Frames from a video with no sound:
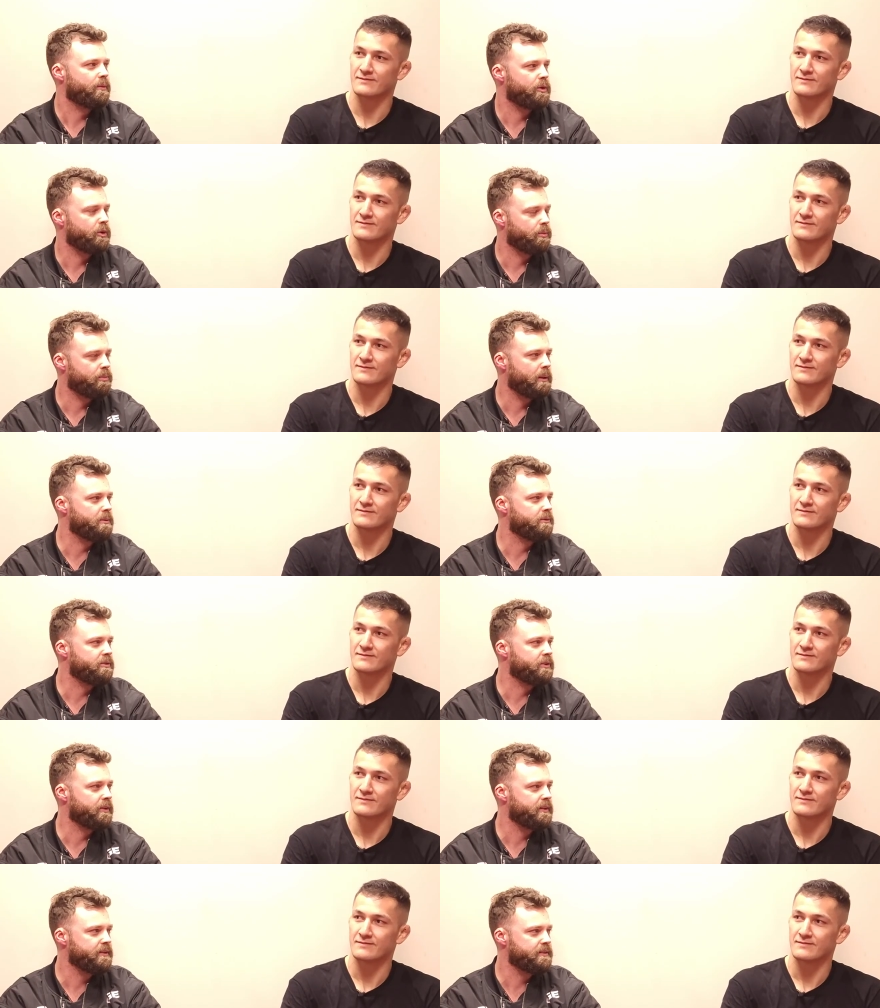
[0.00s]
Speaker 1: you're
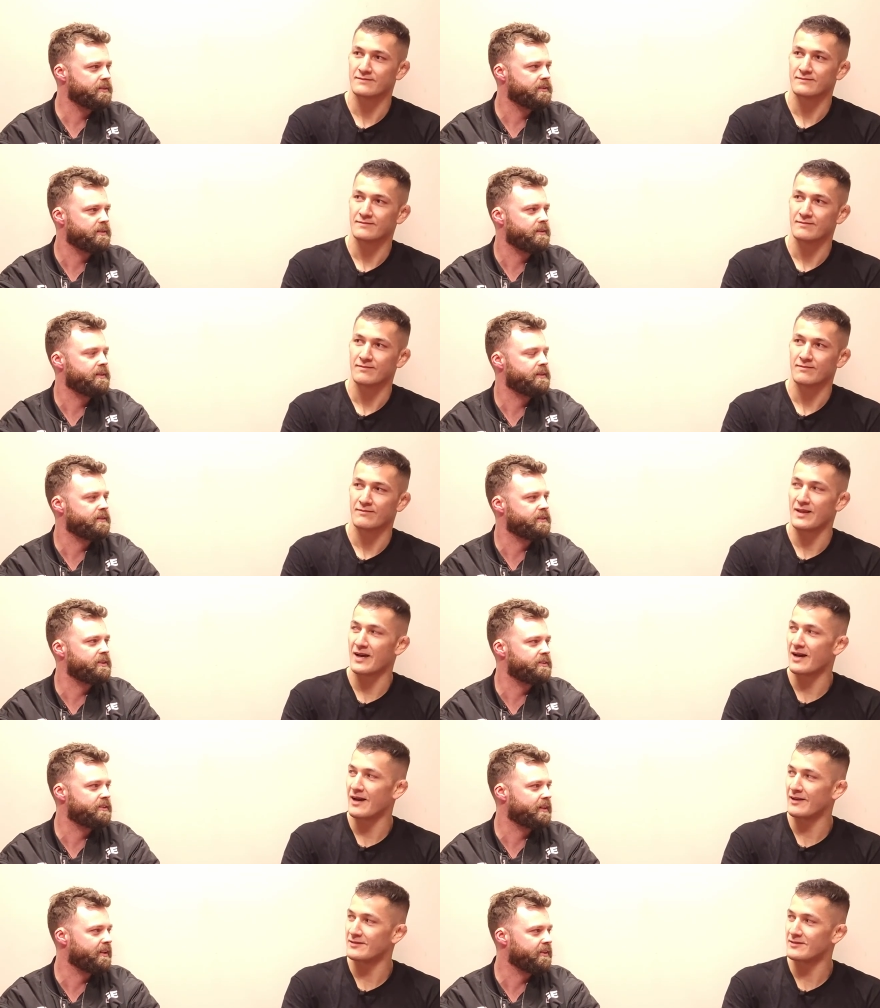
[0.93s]
prepping for this? Is it
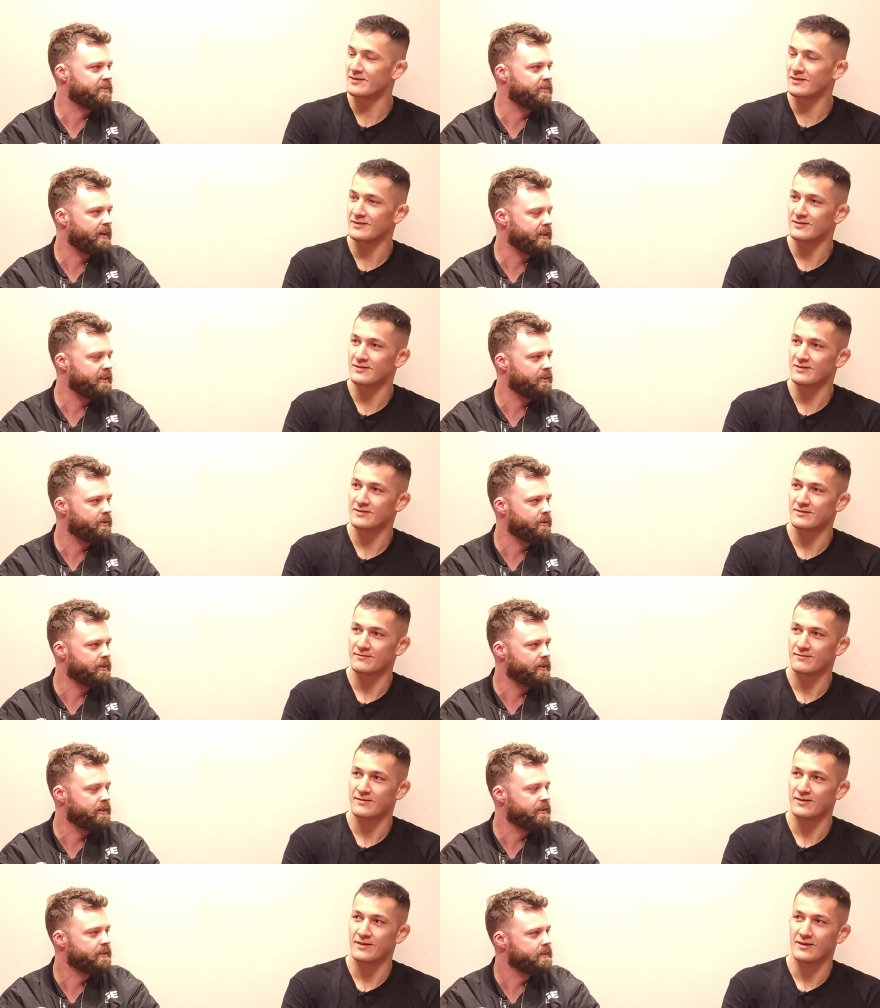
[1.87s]
just another it's, fight it's,
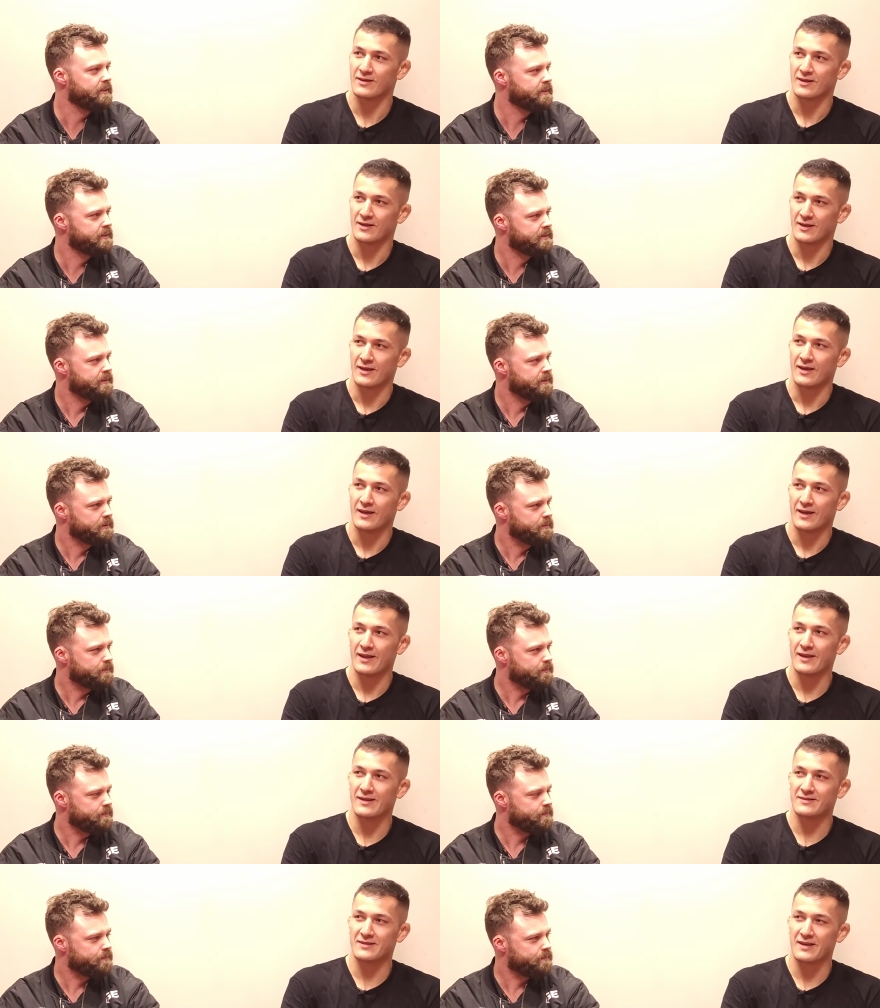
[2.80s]
or?
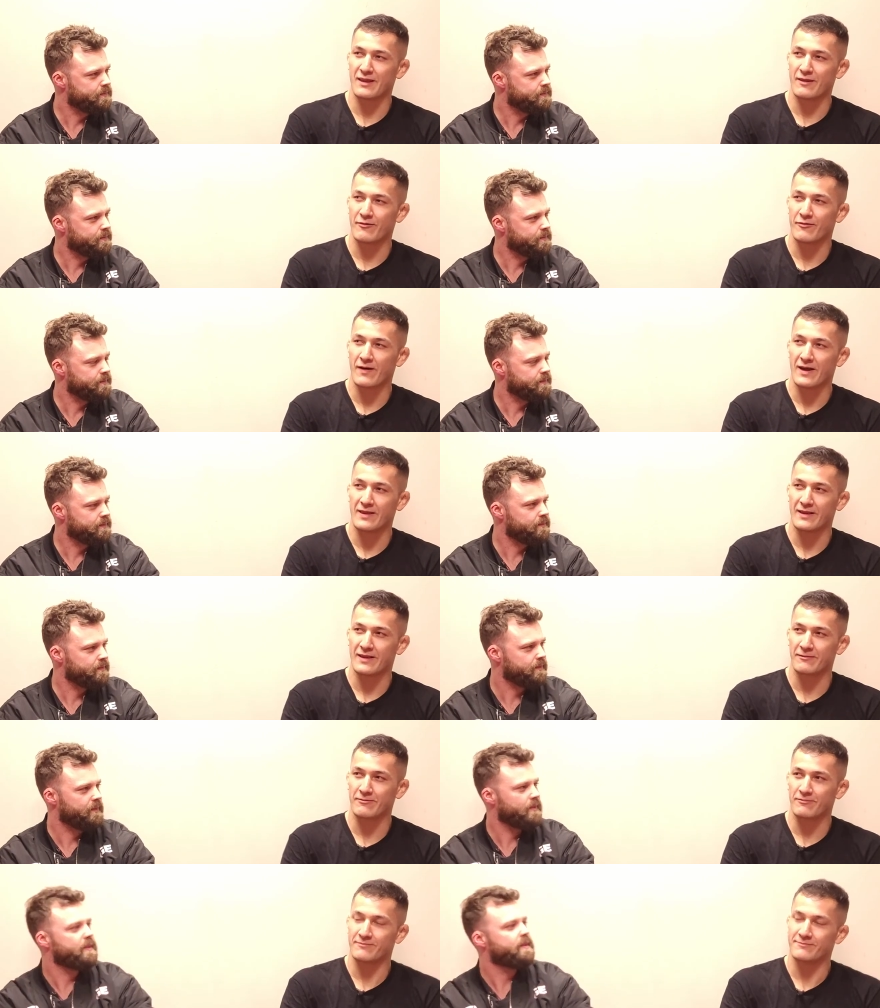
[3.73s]
Speaker 2: It is another fight.
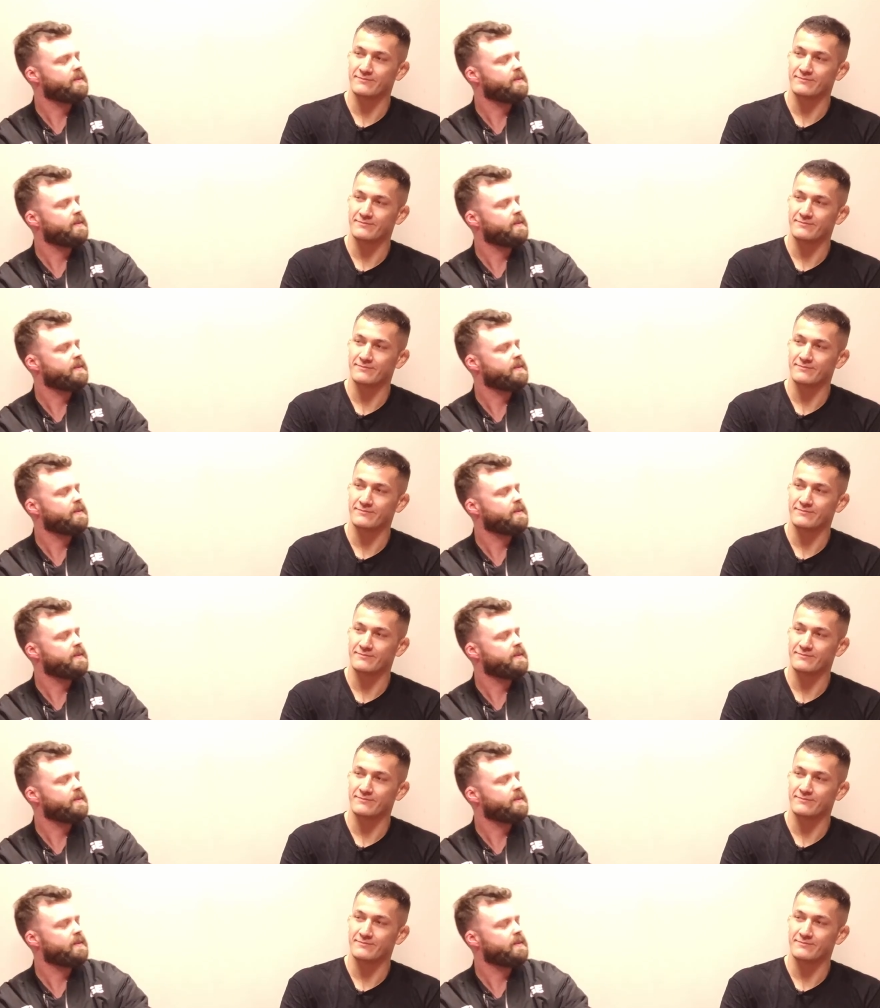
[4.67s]
Like